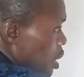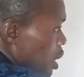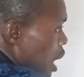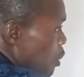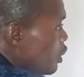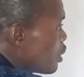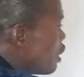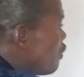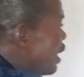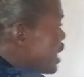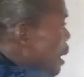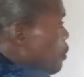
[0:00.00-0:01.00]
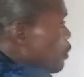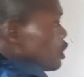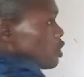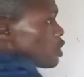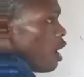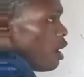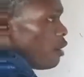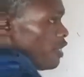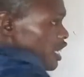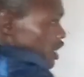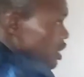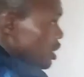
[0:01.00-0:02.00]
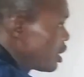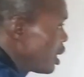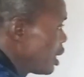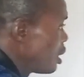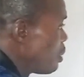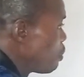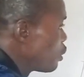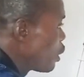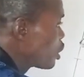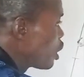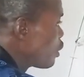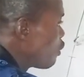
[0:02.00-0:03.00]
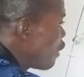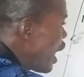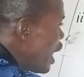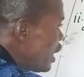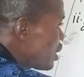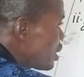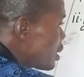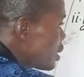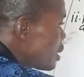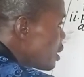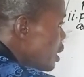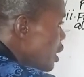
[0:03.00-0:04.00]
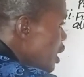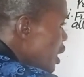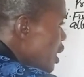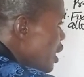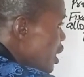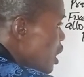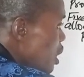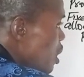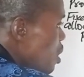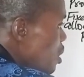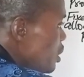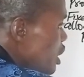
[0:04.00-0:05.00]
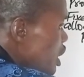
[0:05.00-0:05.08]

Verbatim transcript: I want to give examples of this. Production overheads include